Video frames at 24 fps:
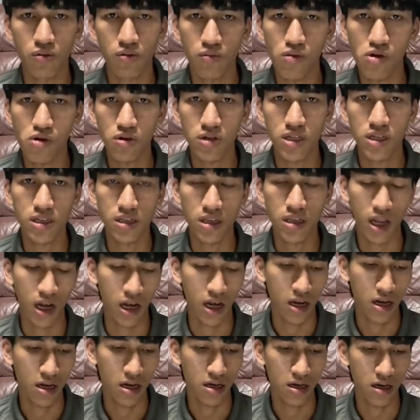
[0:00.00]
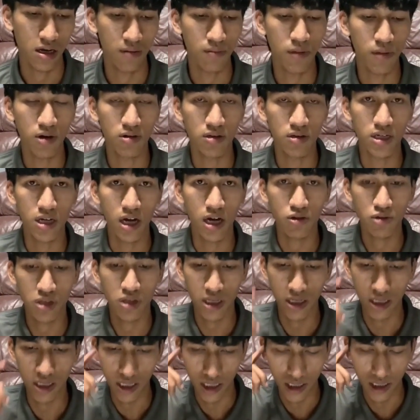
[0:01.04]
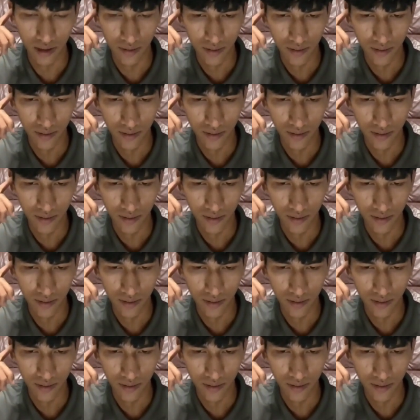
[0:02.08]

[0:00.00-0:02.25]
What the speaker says: more detail about the outer ear?